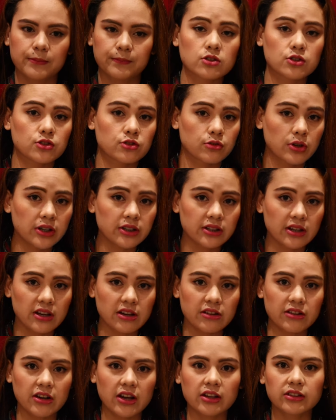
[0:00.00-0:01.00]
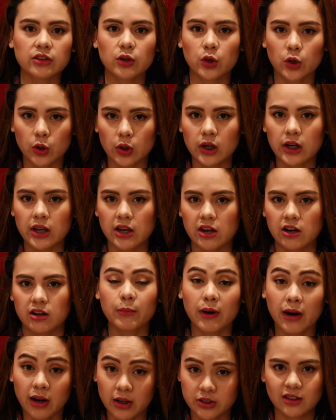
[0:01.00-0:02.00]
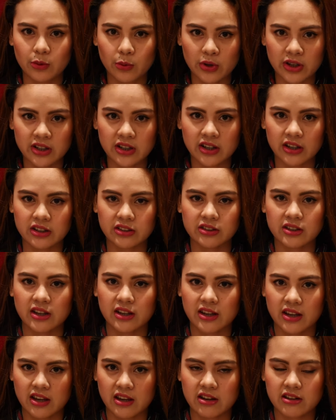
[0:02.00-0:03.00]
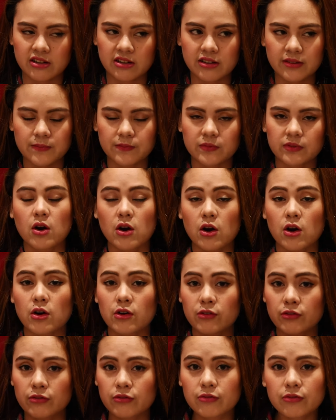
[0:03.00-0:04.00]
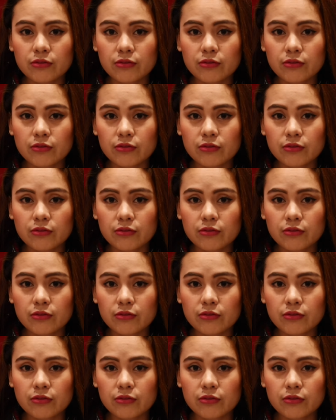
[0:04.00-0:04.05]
straight hair and curly hair, but the way I take care of